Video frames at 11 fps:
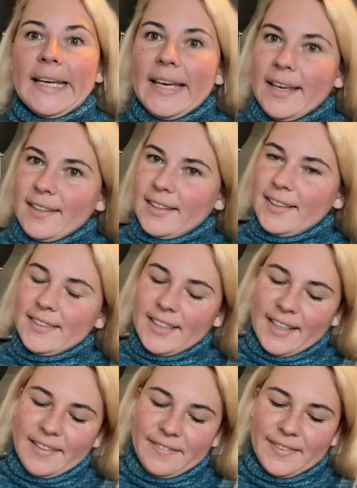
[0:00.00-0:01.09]
And here
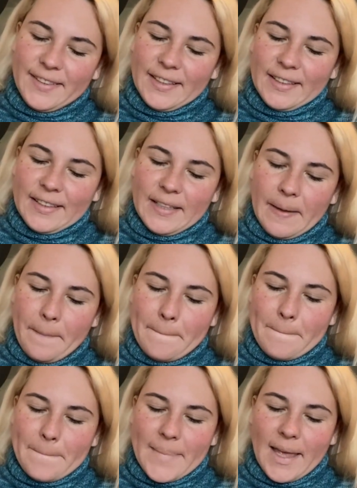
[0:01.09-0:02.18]
I feel
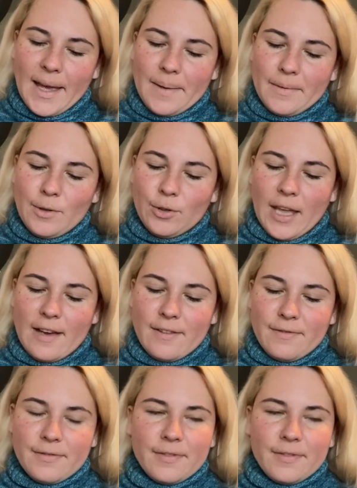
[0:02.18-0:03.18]
I don't have,